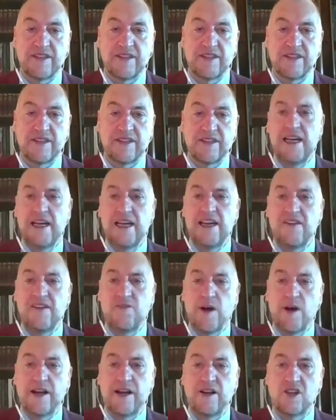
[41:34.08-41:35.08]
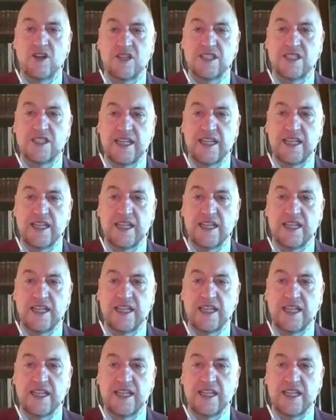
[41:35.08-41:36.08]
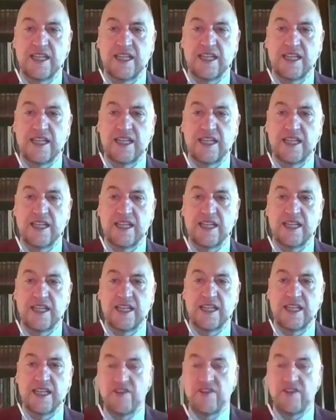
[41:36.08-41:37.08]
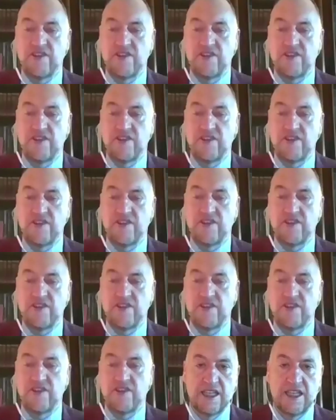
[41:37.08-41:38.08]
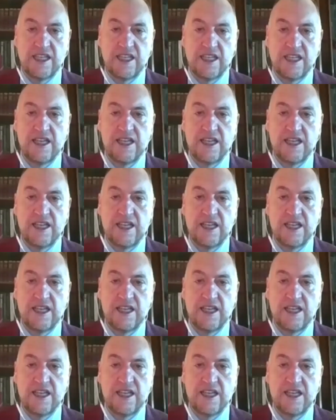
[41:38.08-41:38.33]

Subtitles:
If one looks at the legacy international financial institutions,